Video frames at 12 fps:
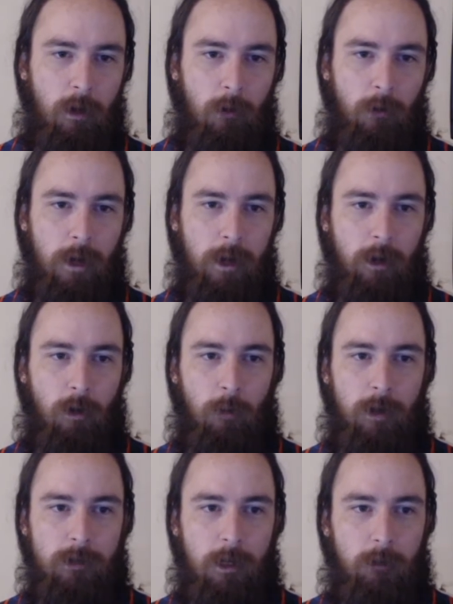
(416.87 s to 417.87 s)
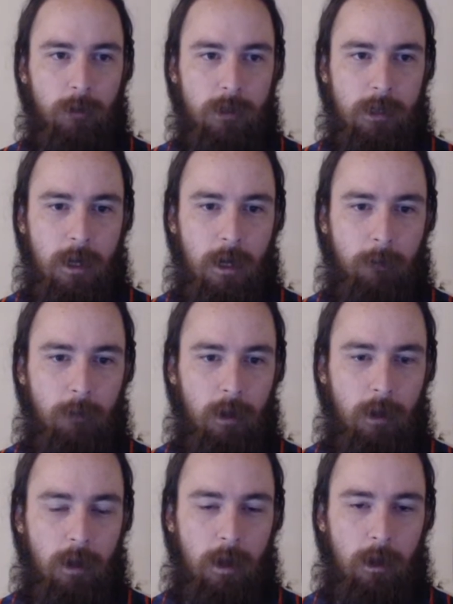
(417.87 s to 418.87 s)
We're not going to waste anyone's time,
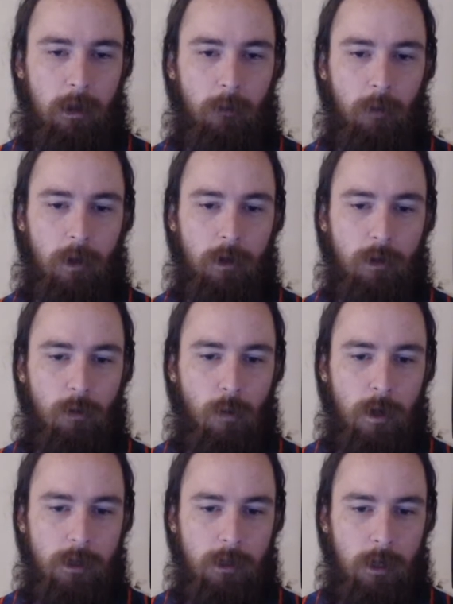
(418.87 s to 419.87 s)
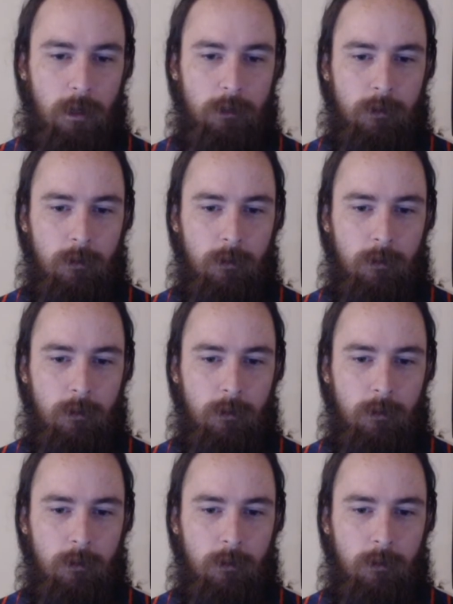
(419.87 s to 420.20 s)
and we're going to do one-shots.